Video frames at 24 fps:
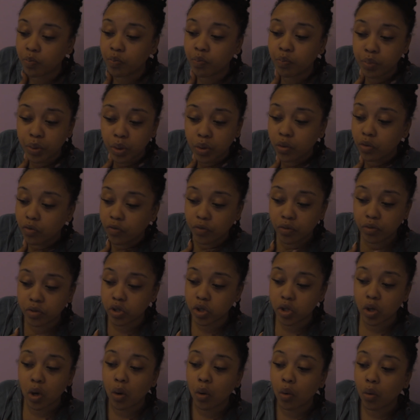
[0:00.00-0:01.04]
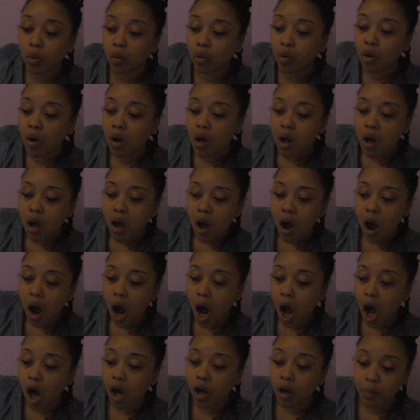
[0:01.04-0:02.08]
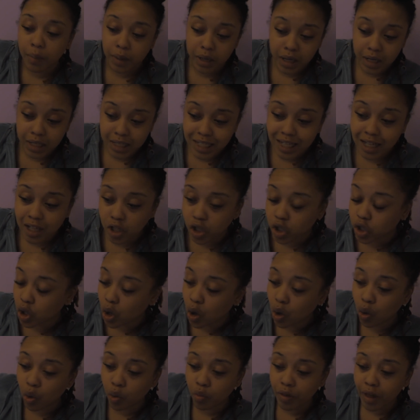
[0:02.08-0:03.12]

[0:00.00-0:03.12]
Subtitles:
beautiful soul. And I said soul,